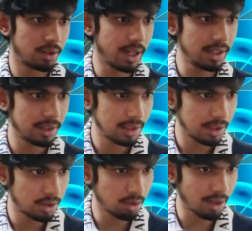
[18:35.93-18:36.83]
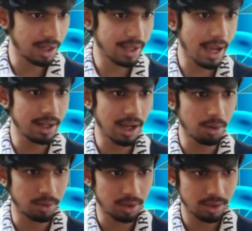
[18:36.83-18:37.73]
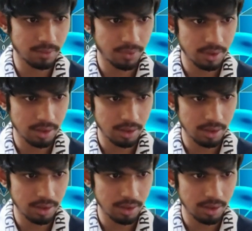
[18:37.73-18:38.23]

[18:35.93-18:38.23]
right? So I'll carry out